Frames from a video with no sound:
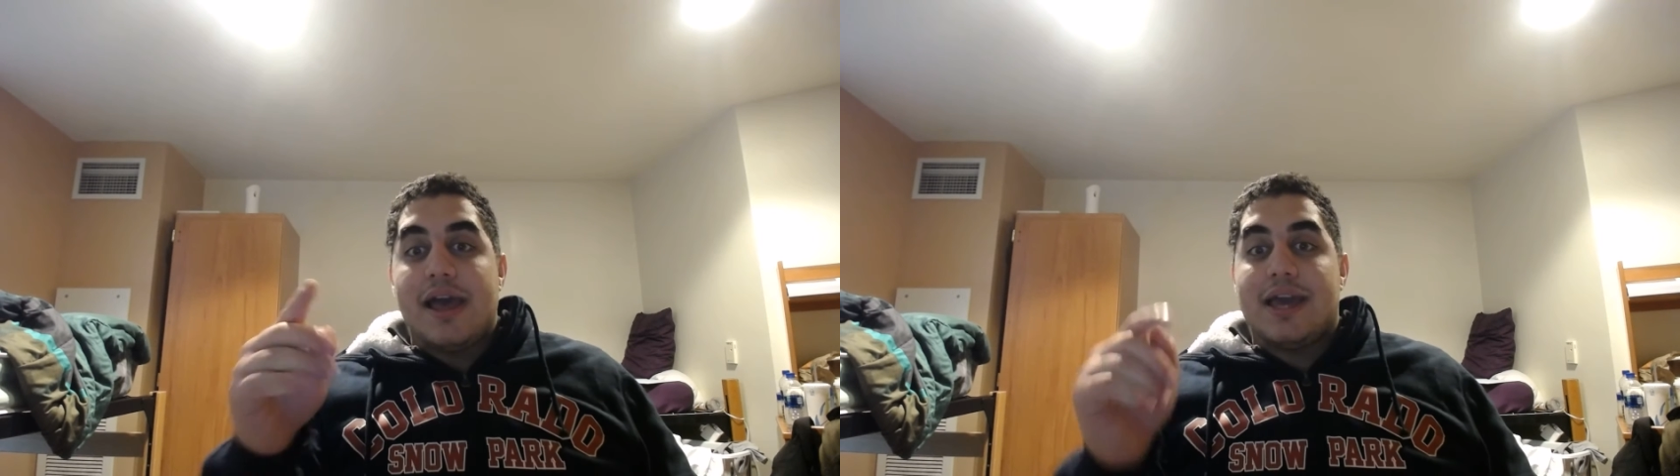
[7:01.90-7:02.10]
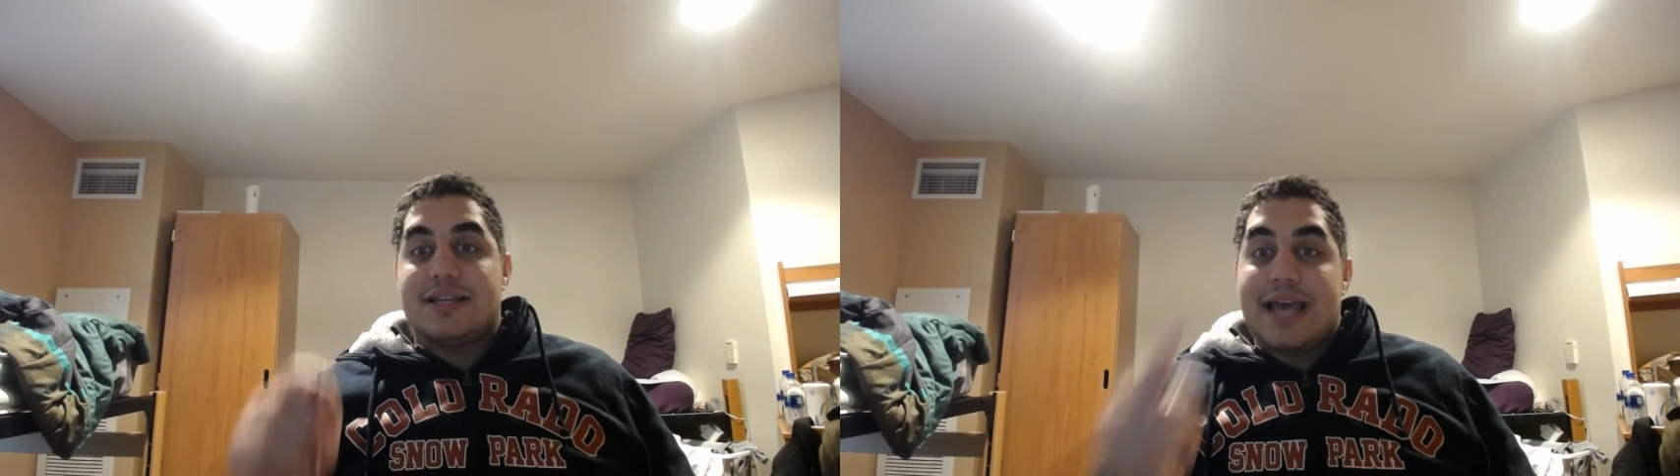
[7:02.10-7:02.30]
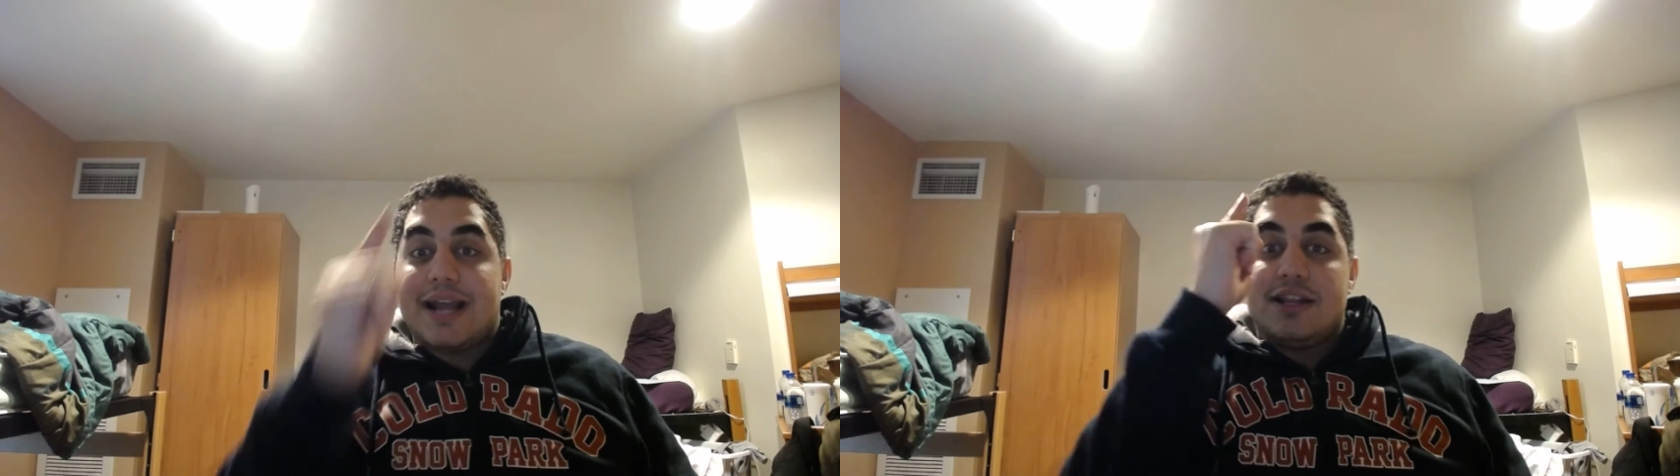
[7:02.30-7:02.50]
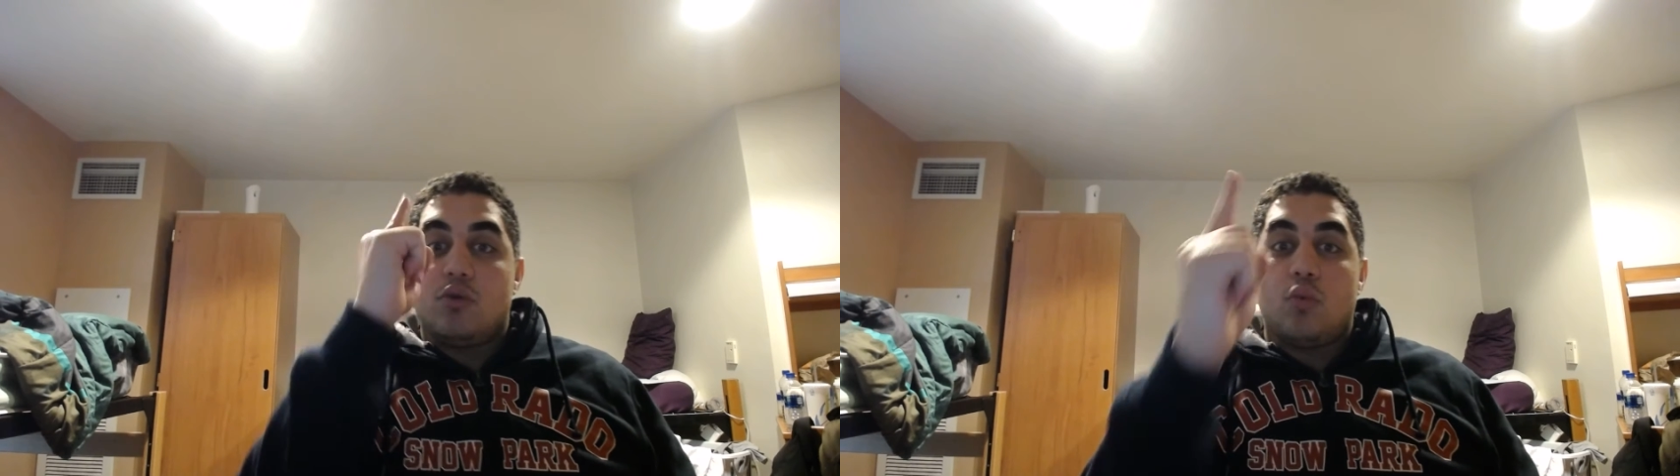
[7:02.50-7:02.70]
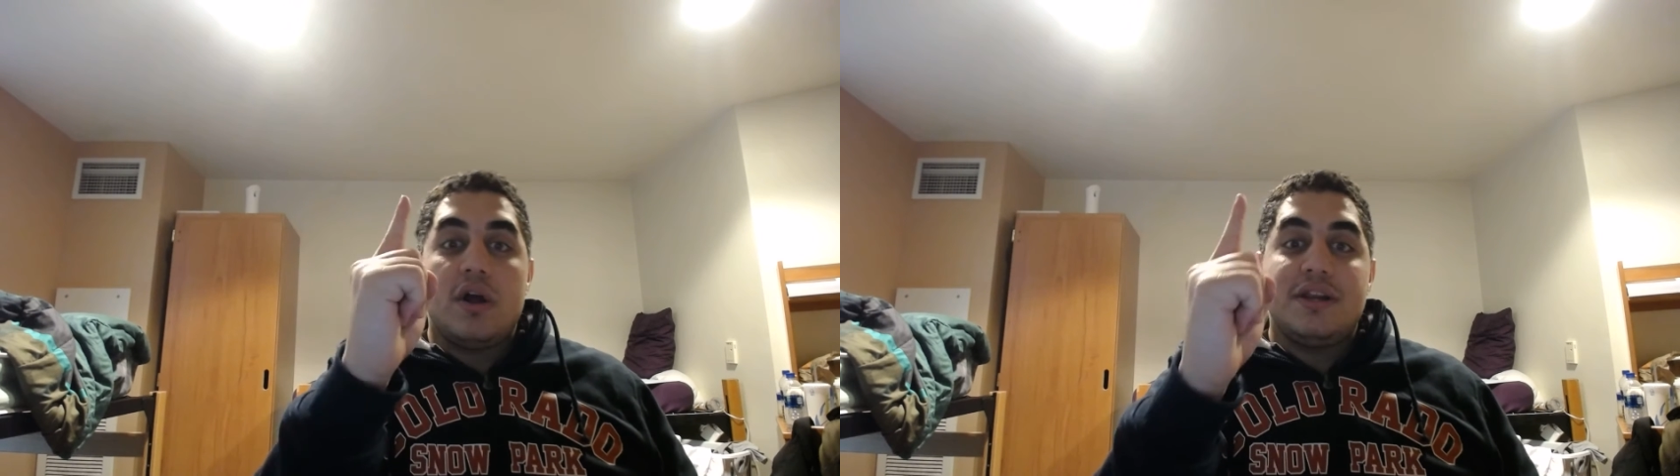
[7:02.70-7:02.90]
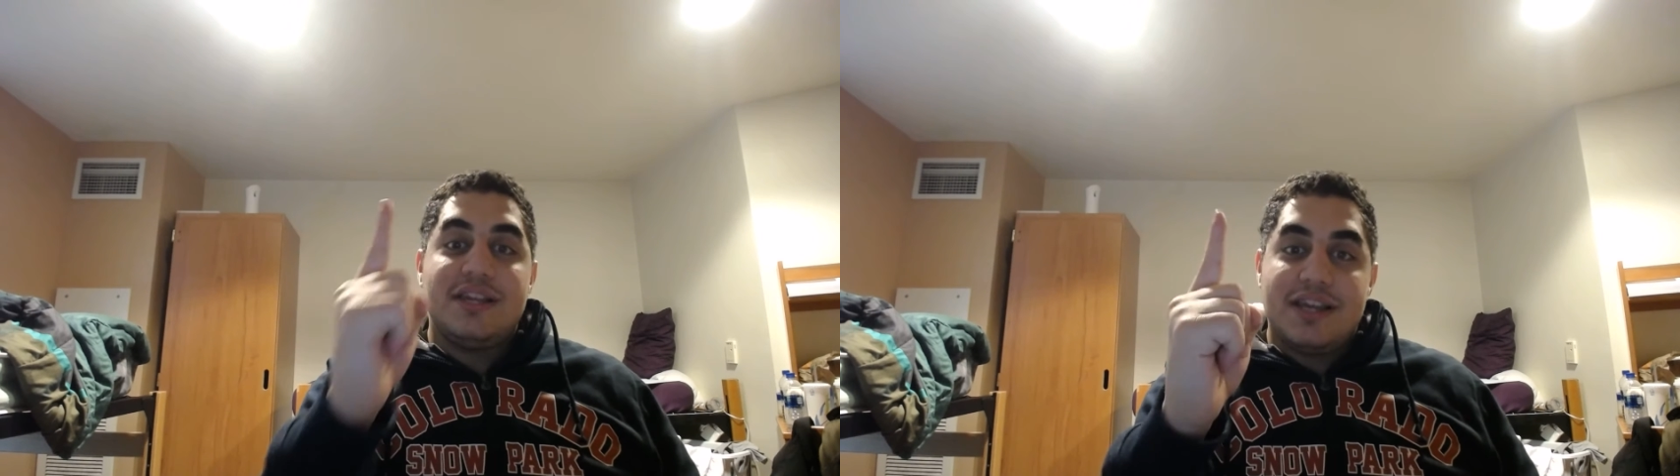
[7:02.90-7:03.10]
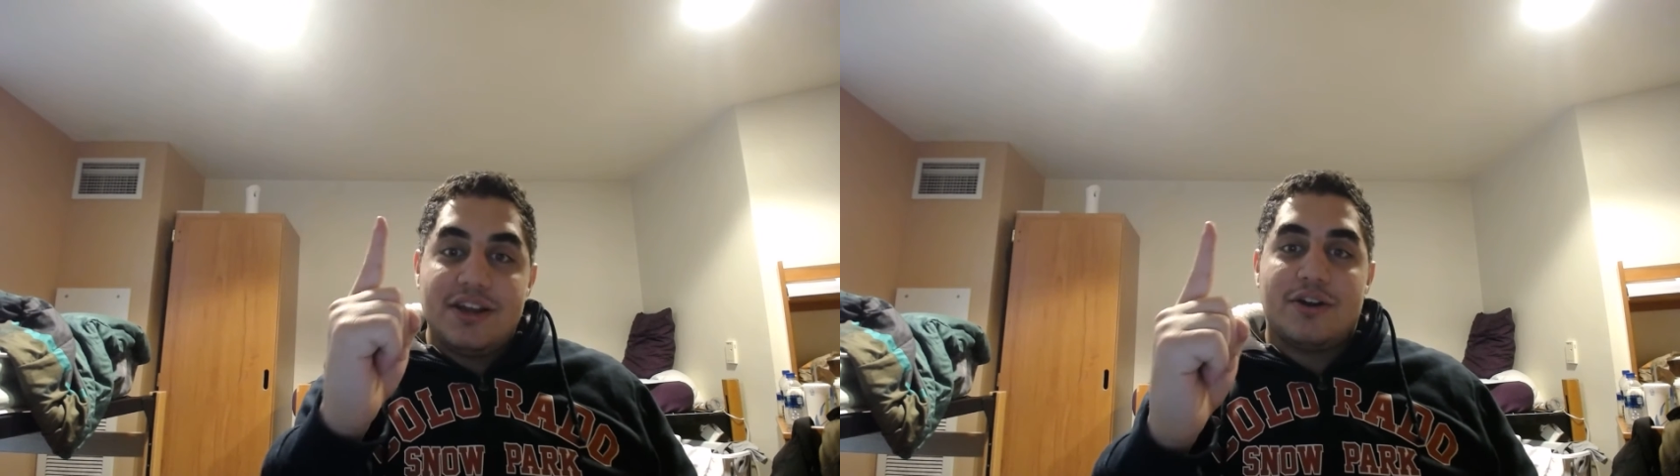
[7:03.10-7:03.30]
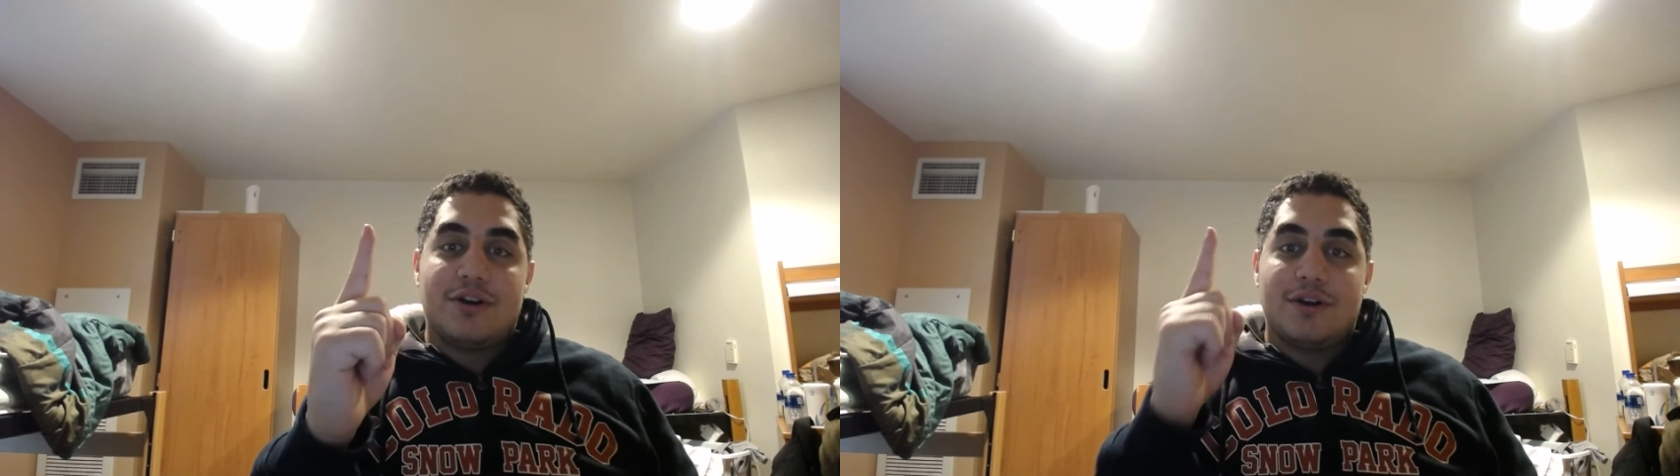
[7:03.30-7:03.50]
exactly 1
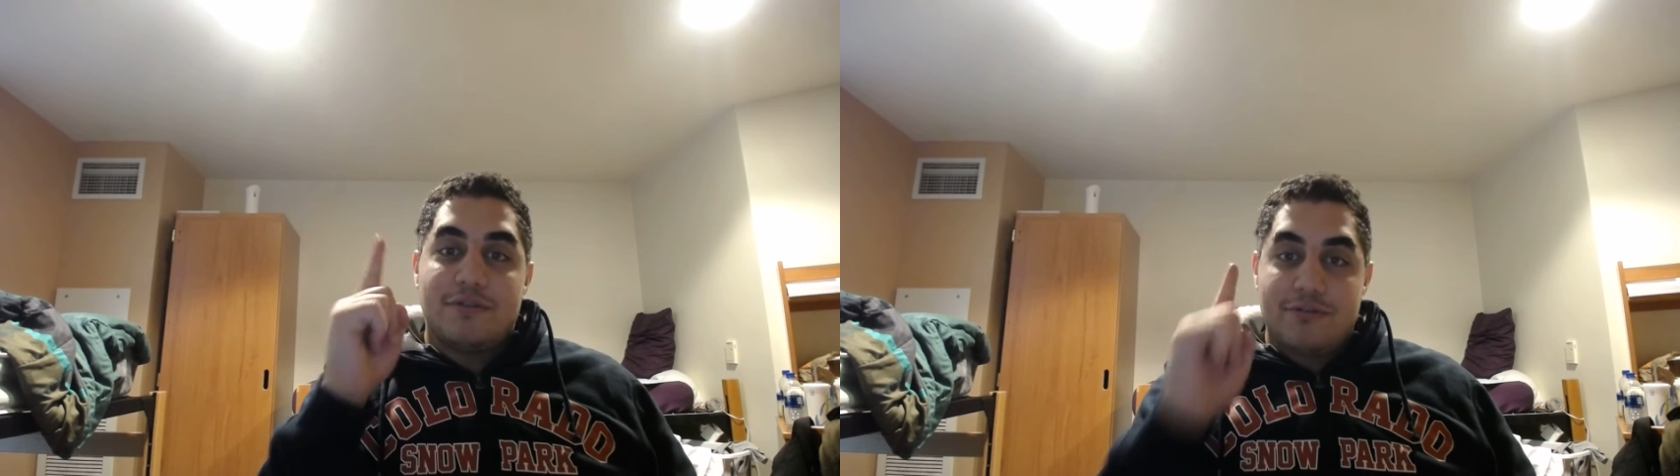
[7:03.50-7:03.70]
year